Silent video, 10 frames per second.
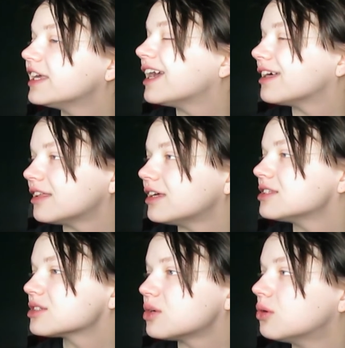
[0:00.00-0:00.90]
get it,
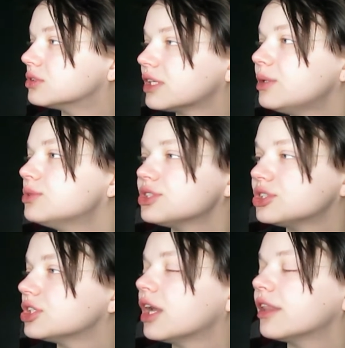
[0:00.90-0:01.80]
it's cold. Can you just
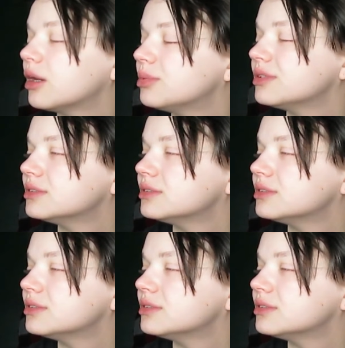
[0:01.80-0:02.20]
shut up?